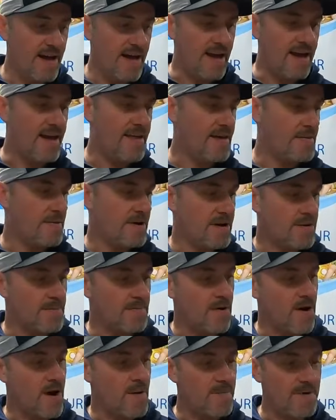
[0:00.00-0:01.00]
And then we can
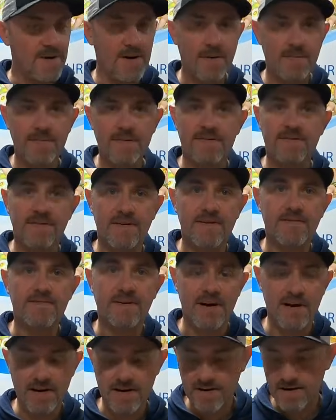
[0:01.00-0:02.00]
prime it up and
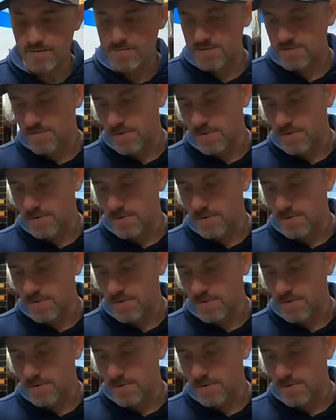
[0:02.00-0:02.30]
fire it up